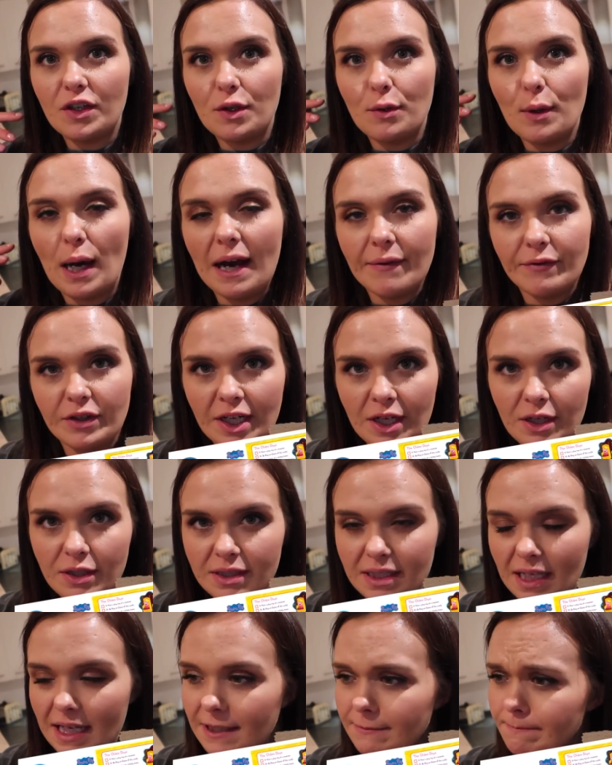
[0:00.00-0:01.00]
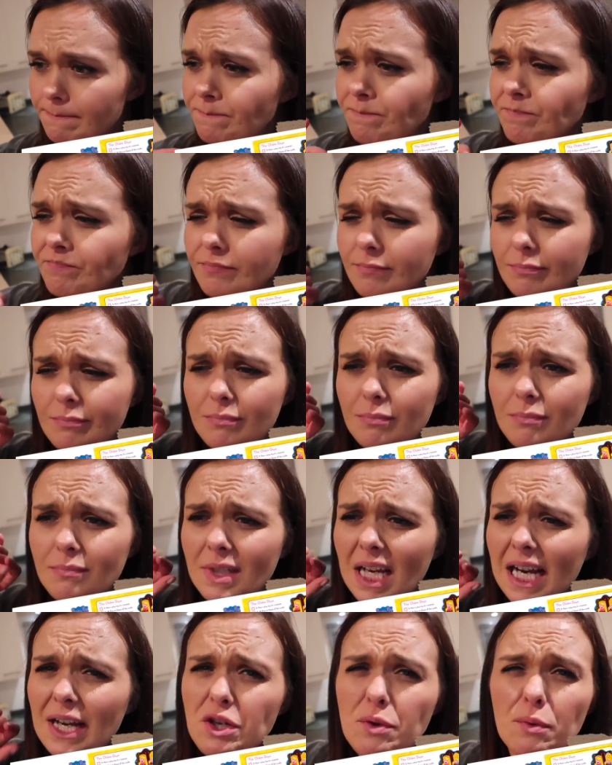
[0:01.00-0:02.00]
you have a nosy
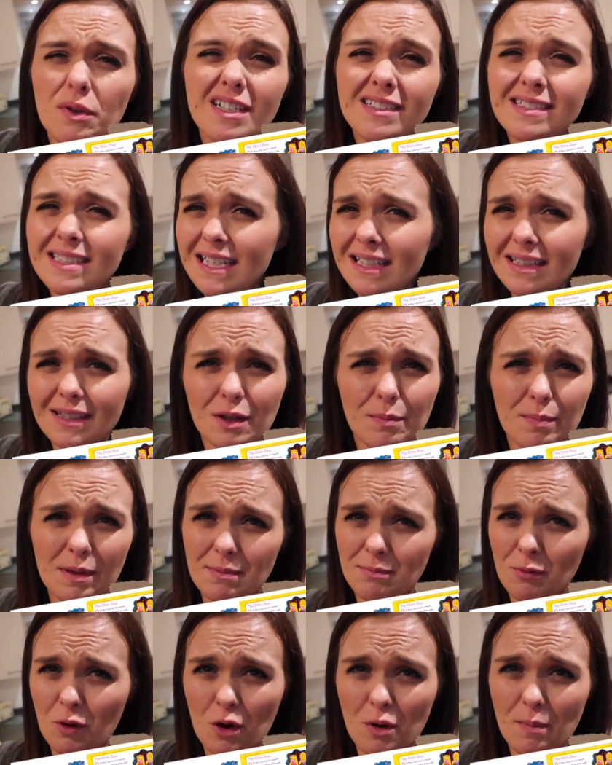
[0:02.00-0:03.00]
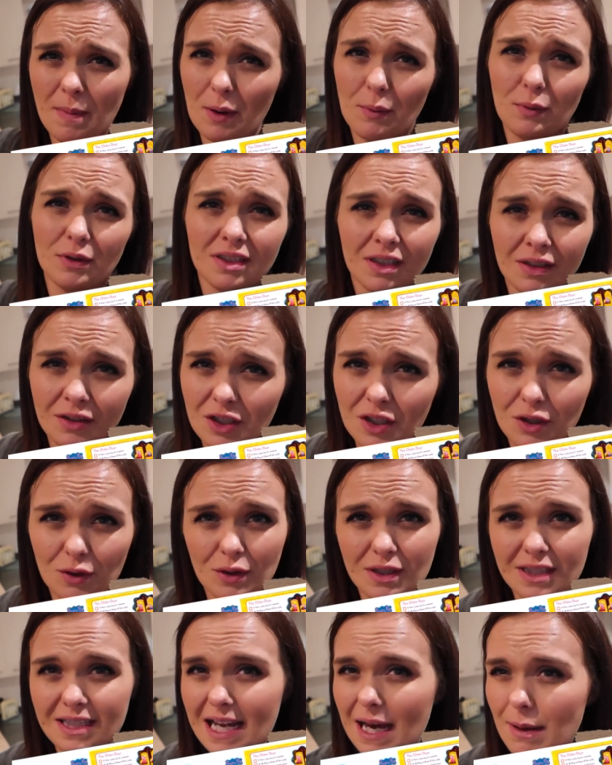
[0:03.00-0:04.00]
and you want to see a little bit more about what's on your
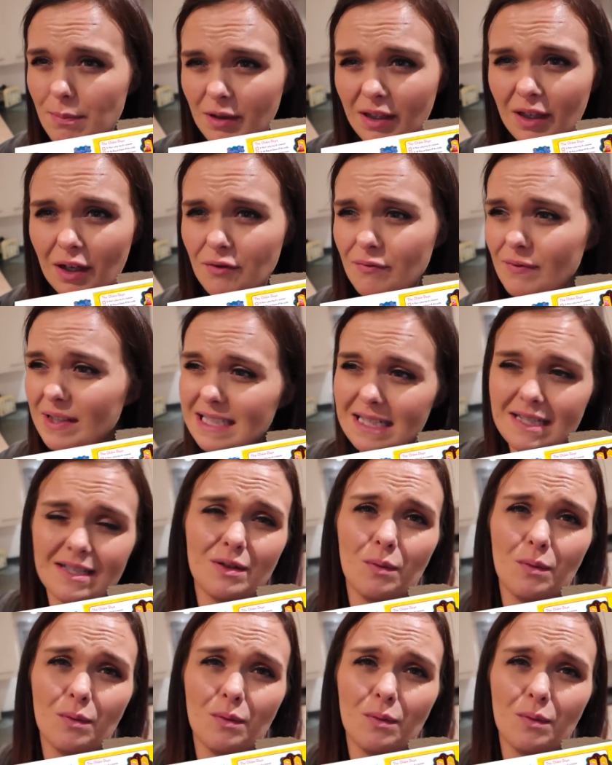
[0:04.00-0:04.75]
doorstep and go and visit